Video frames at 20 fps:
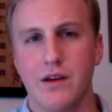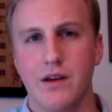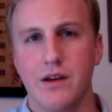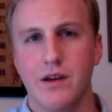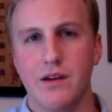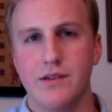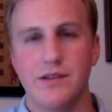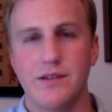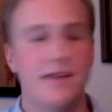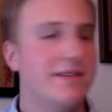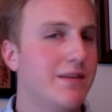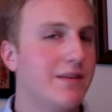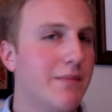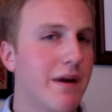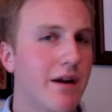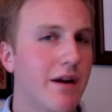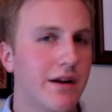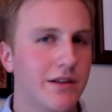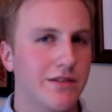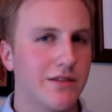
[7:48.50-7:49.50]
Since
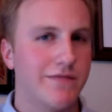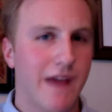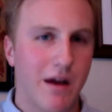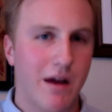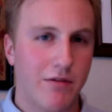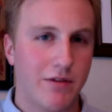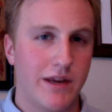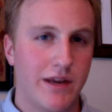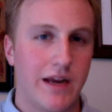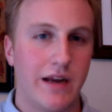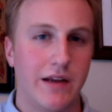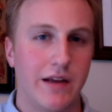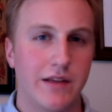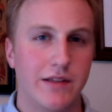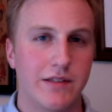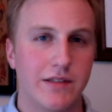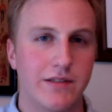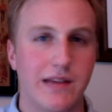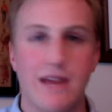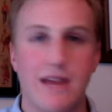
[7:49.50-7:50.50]
America's founding,
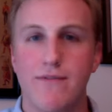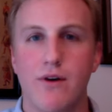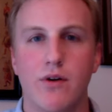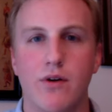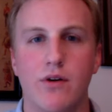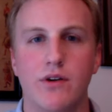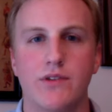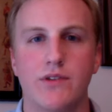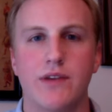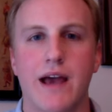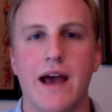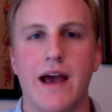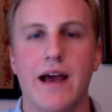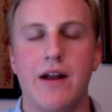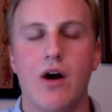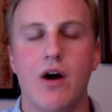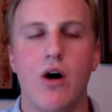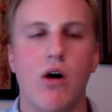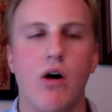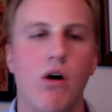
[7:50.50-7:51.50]
slave owners
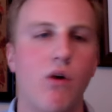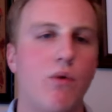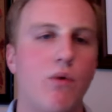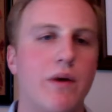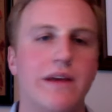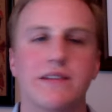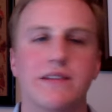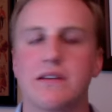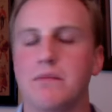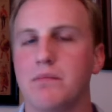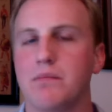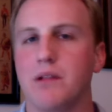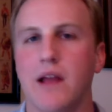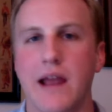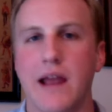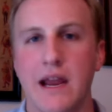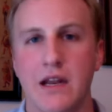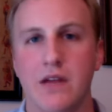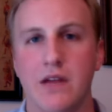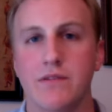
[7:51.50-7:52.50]
had always
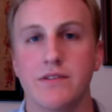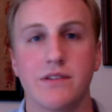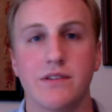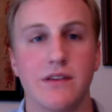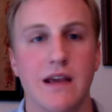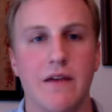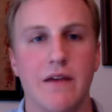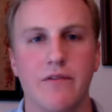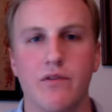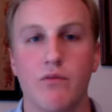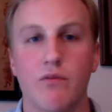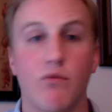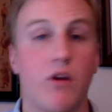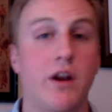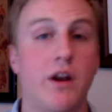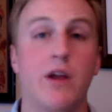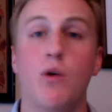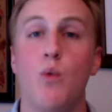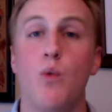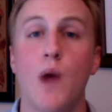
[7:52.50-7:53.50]
complained of slaves
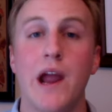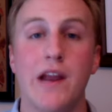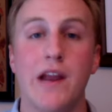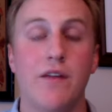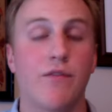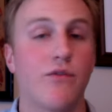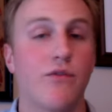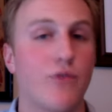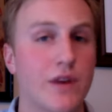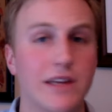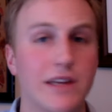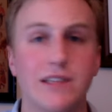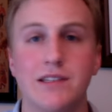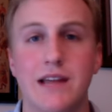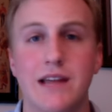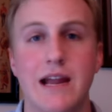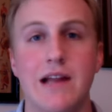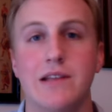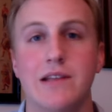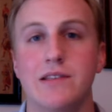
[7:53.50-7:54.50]
running away to free
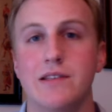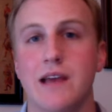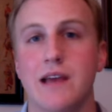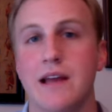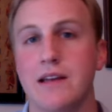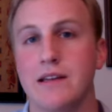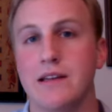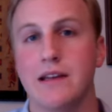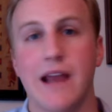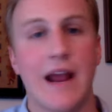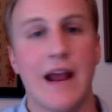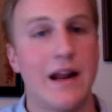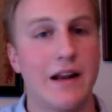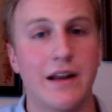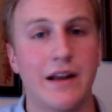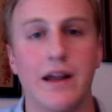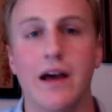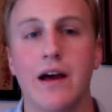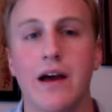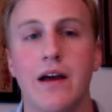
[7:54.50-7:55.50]
states and
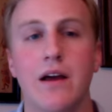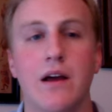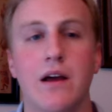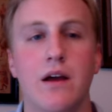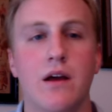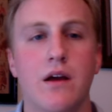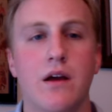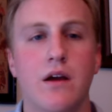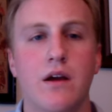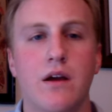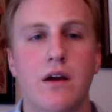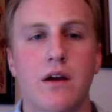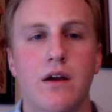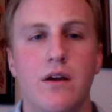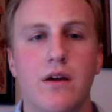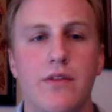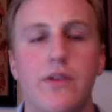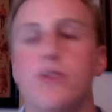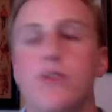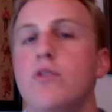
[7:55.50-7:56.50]
Canada.
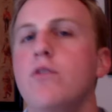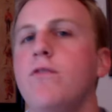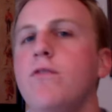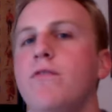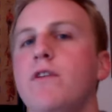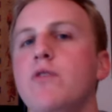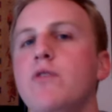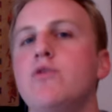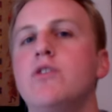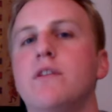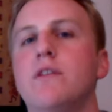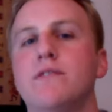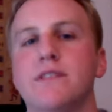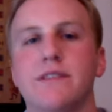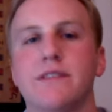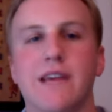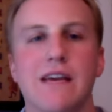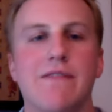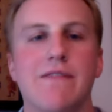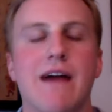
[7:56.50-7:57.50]
The new Fugitive
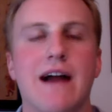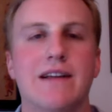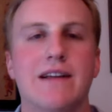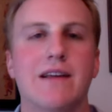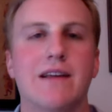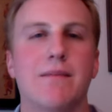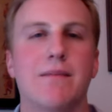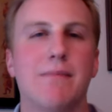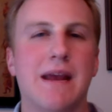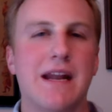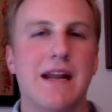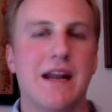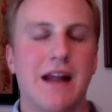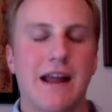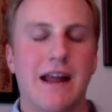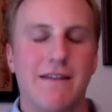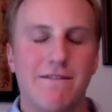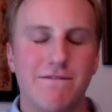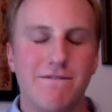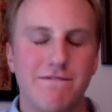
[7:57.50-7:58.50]
Slave Act made it
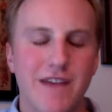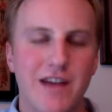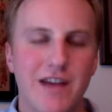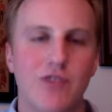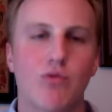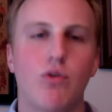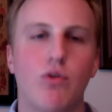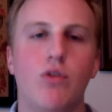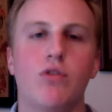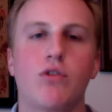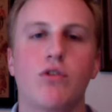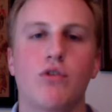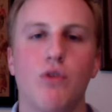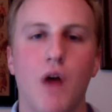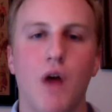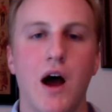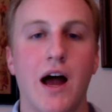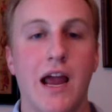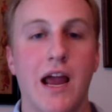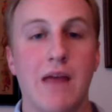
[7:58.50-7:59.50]
a federal
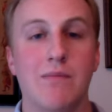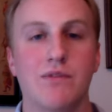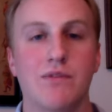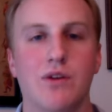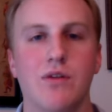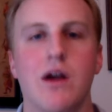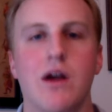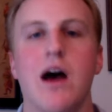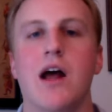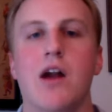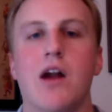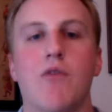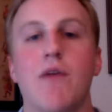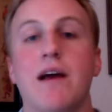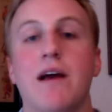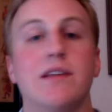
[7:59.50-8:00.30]
crime to not arrest